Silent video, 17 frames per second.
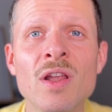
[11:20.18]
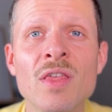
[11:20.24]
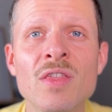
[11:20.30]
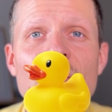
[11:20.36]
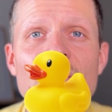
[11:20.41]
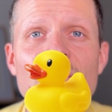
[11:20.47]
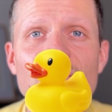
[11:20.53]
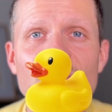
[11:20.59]

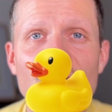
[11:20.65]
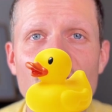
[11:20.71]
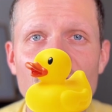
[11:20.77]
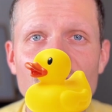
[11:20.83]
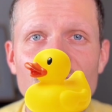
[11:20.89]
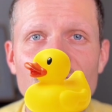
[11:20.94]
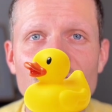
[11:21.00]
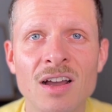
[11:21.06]
the
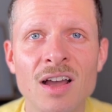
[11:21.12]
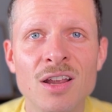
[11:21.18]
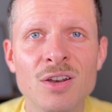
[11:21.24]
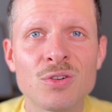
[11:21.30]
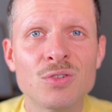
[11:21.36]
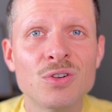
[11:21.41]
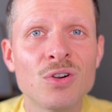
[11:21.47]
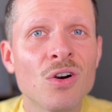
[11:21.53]

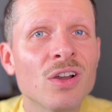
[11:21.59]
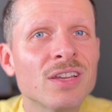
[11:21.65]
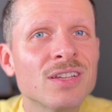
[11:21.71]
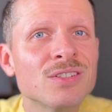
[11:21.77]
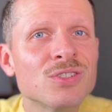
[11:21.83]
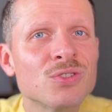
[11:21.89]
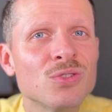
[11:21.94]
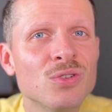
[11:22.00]
are you
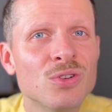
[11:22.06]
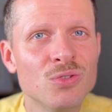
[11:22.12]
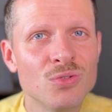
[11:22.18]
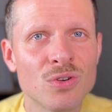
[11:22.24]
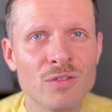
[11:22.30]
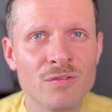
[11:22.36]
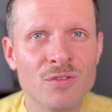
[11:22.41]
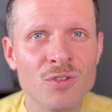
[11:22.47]
going to
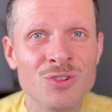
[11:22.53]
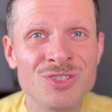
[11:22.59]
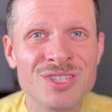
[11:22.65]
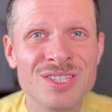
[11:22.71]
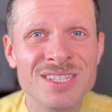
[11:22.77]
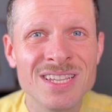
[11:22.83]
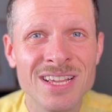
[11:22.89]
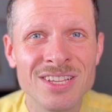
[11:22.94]
look for
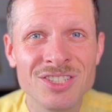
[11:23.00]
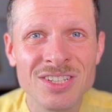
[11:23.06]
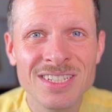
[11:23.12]
such a